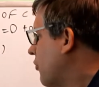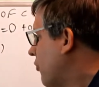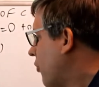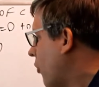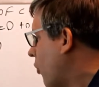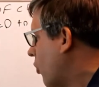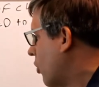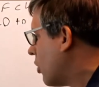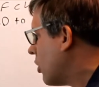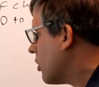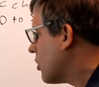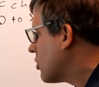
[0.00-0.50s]

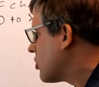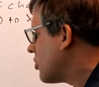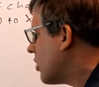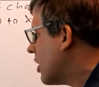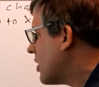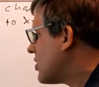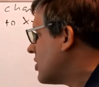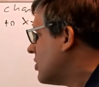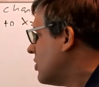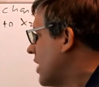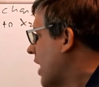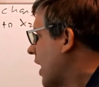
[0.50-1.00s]
4, so
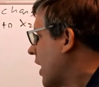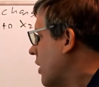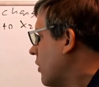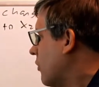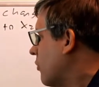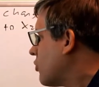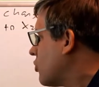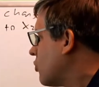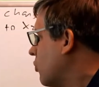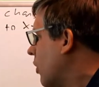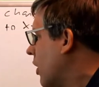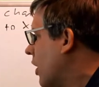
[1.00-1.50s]
that's
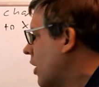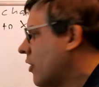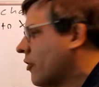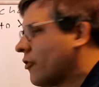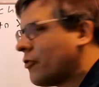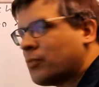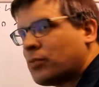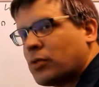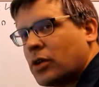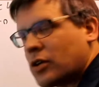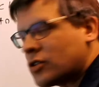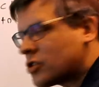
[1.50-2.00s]
negative
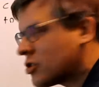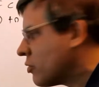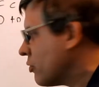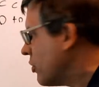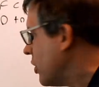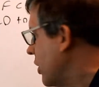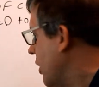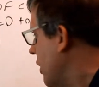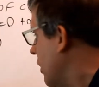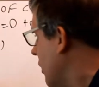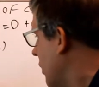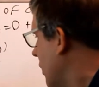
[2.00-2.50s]
12 plus
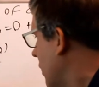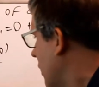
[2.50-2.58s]
3,